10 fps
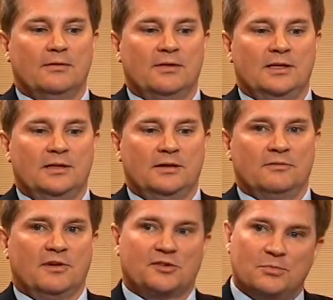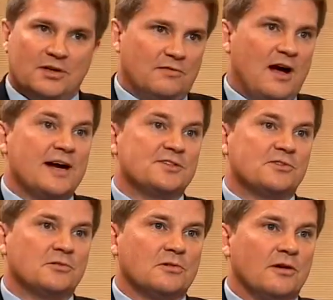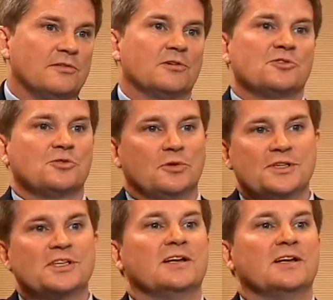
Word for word: the investment advisor of your choice